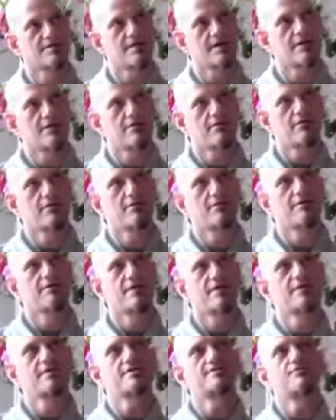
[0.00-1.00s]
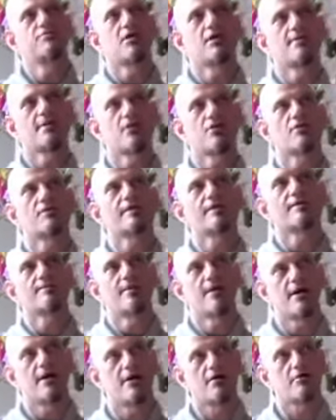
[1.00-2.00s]
Zen is primarily
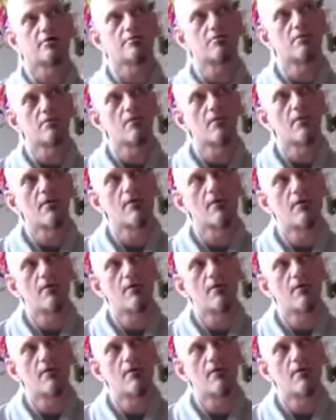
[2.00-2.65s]
about